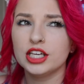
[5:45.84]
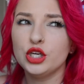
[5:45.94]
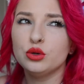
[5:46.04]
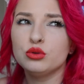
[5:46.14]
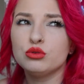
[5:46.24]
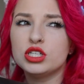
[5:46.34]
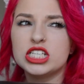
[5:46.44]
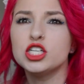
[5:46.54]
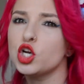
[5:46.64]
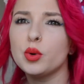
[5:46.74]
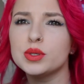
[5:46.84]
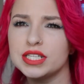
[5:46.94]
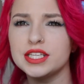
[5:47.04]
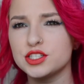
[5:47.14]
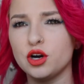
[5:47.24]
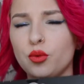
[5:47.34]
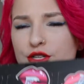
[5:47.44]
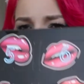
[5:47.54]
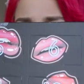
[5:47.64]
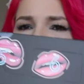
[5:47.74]
you didn't know it was in there. So it
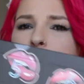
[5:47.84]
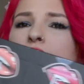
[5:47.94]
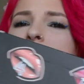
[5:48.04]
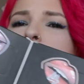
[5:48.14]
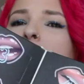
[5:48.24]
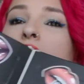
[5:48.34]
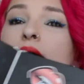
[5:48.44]
was a big surprise, but